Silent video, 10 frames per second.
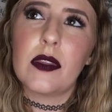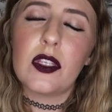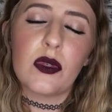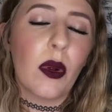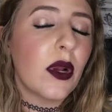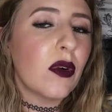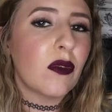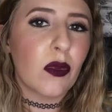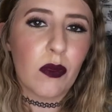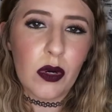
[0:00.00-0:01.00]
Soarin'
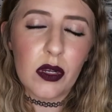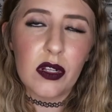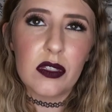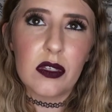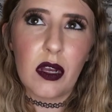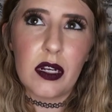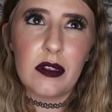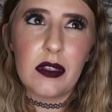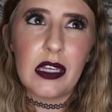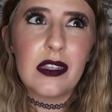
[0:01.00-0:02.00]
Over the World. I
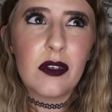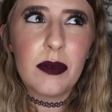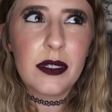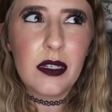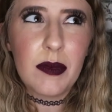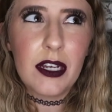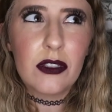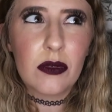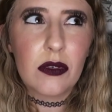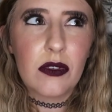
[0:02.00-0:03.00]
think they're bringing back
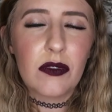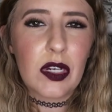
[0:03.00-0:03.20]
Soarin' Over